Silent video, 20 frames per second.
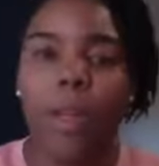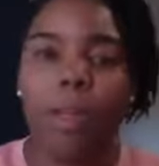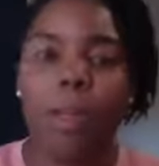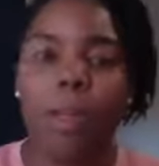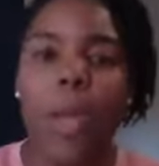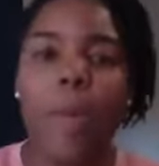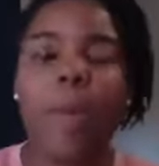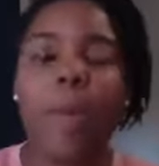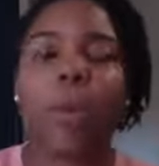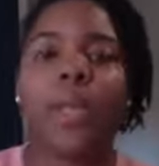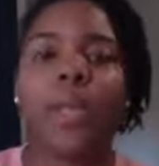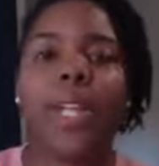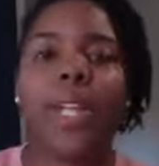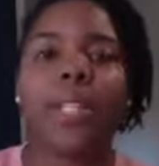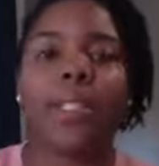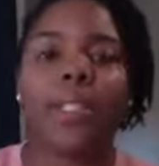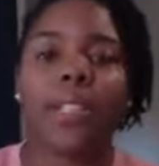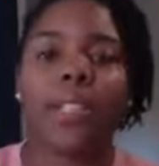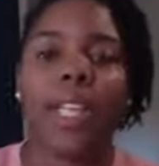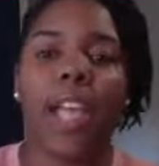People need
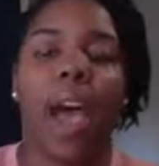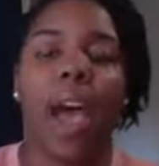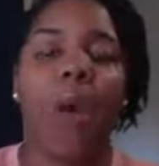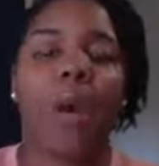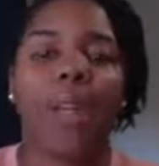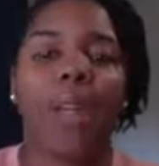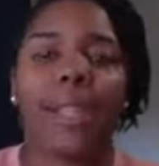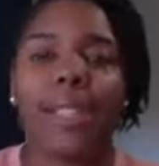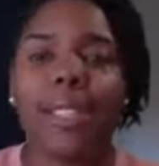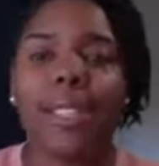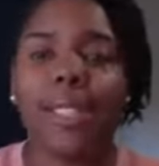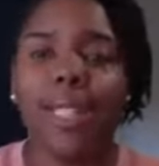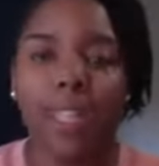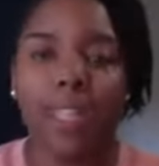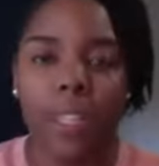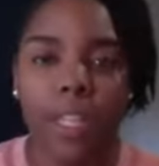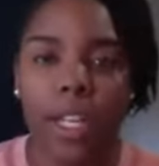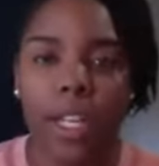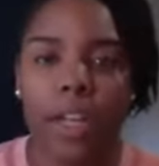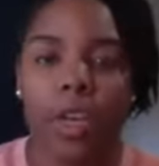to see how
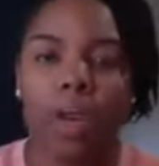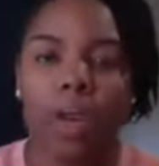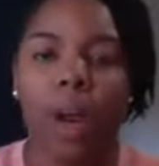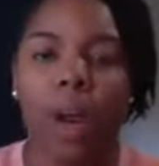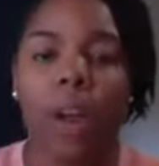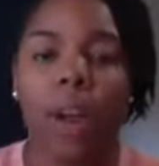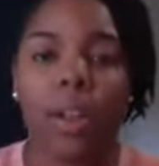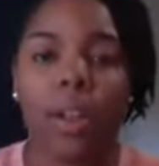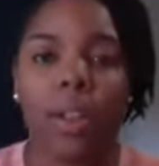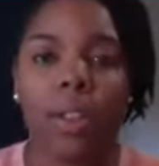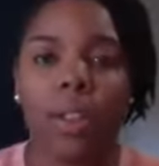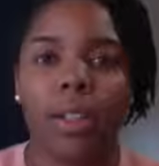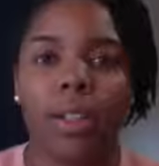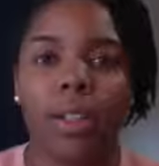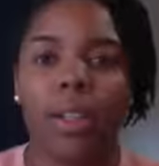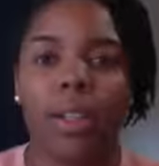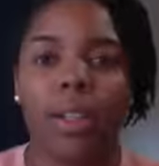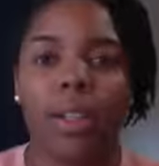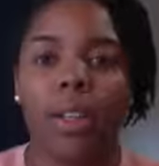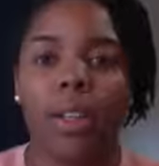consistent you are.
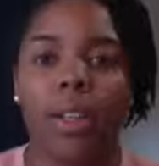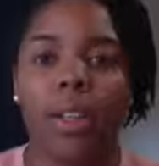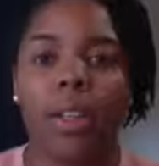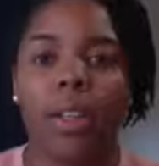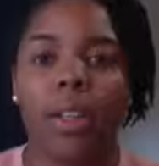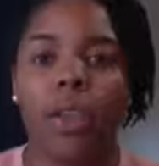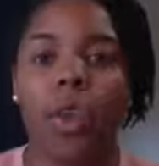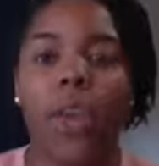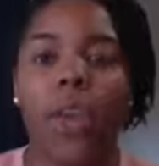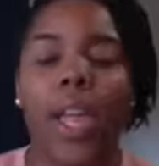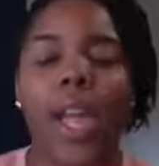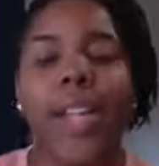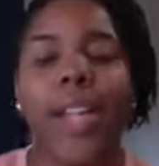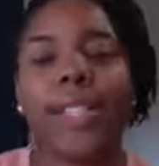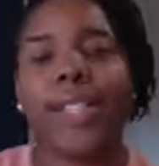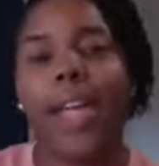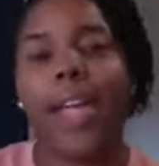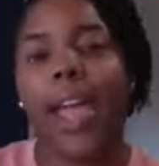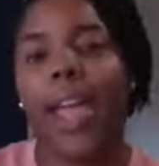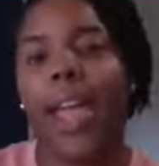You can't
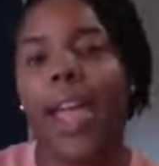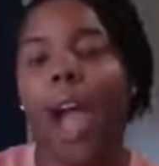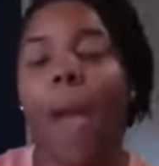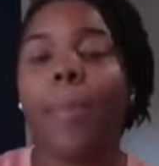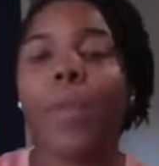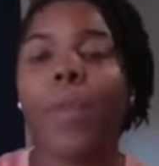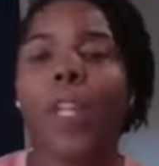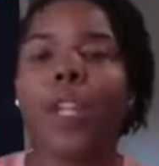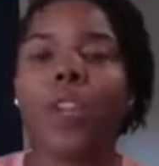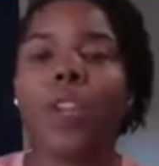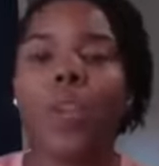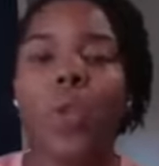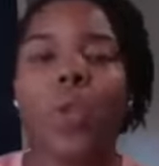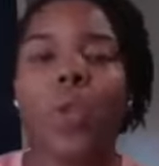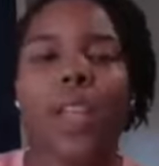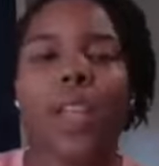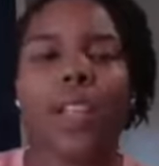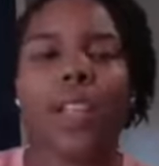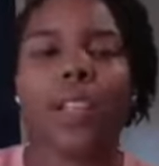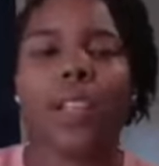say, I'm going to do
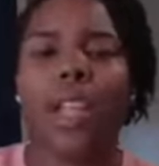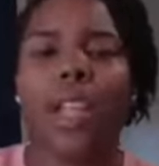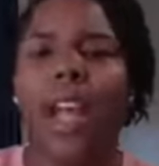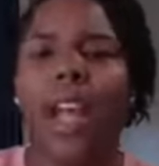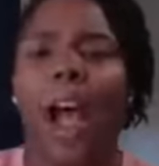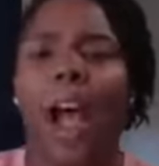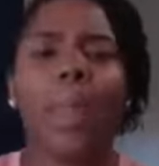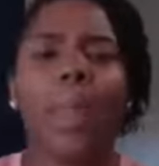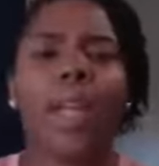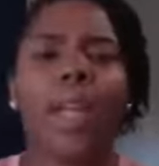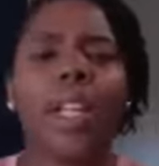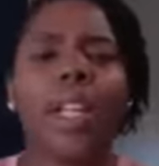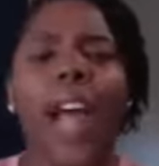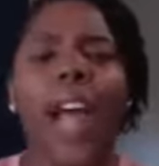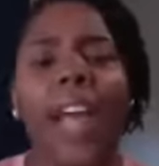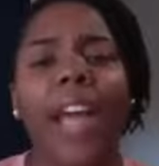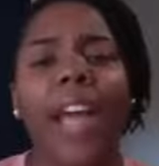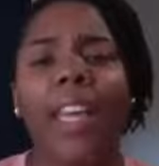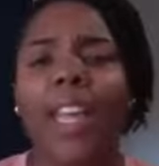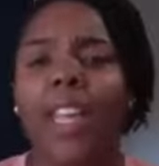this. I'm going to
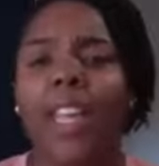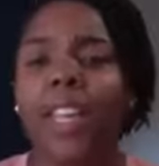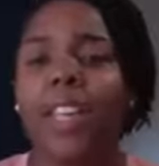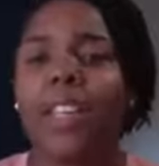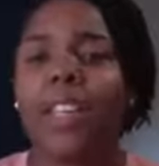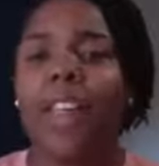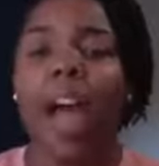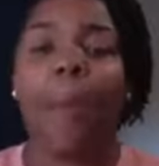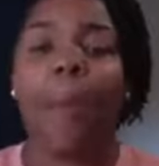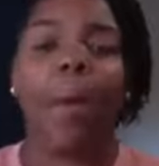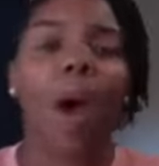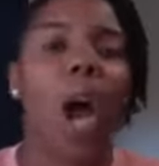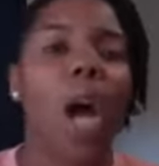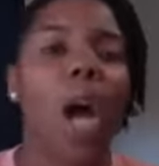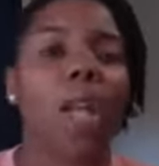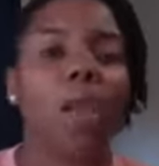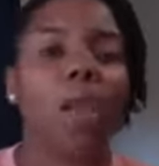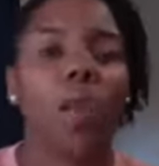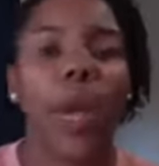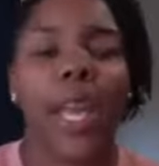lock in. I'm
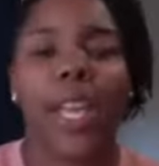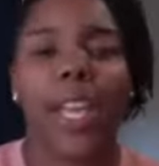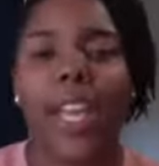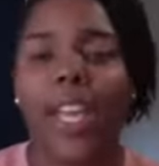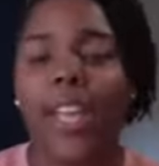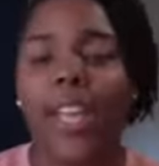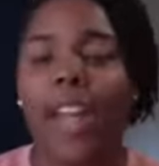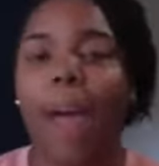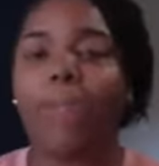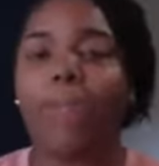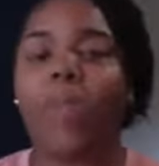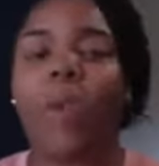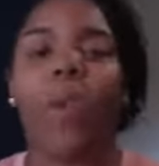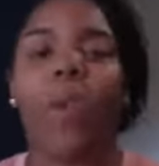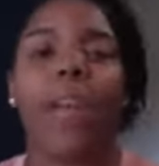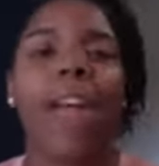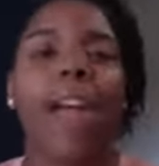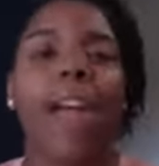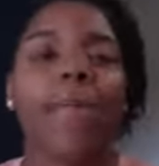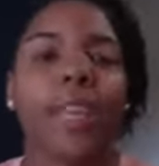all the way in. I'm
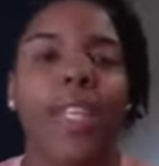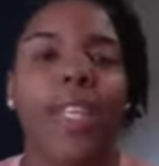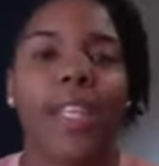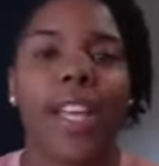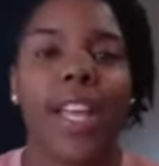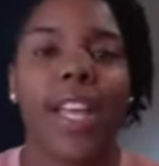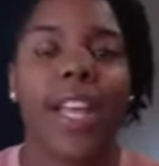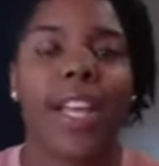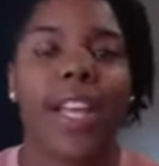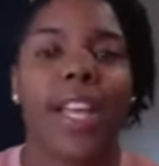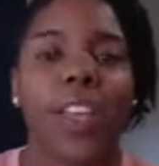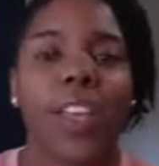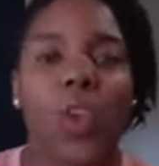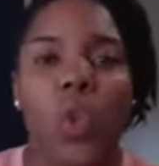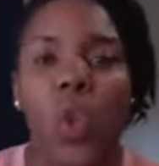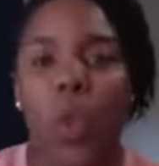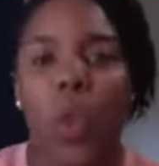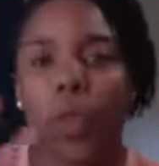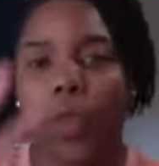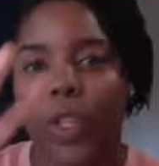doing everything. And you
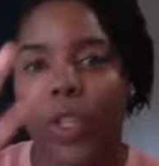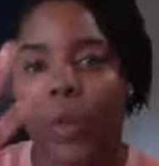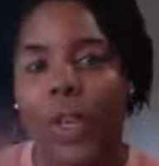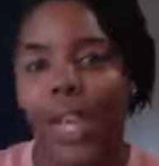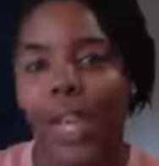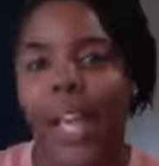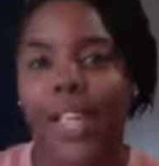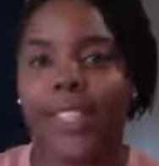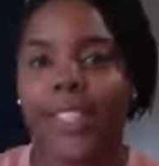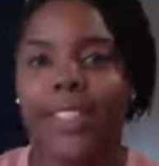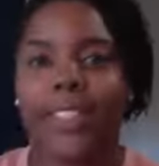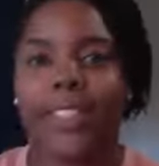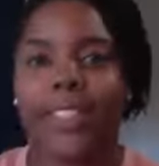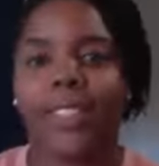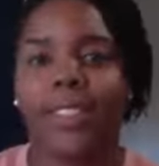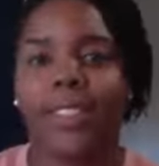do it for 3 days.